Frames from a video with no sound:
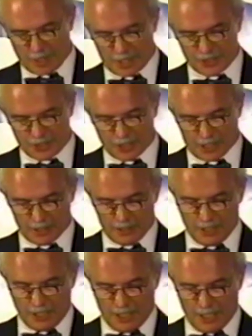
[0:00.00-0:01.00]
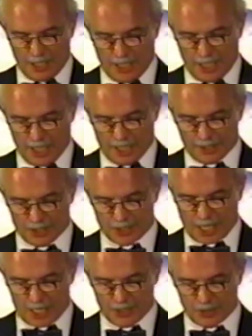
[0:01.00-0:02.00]
Bastiat and the
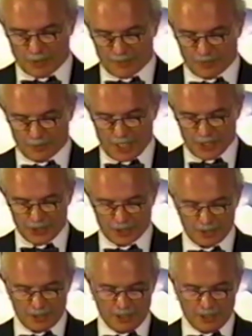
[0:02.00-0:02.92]
Scottish Reformation.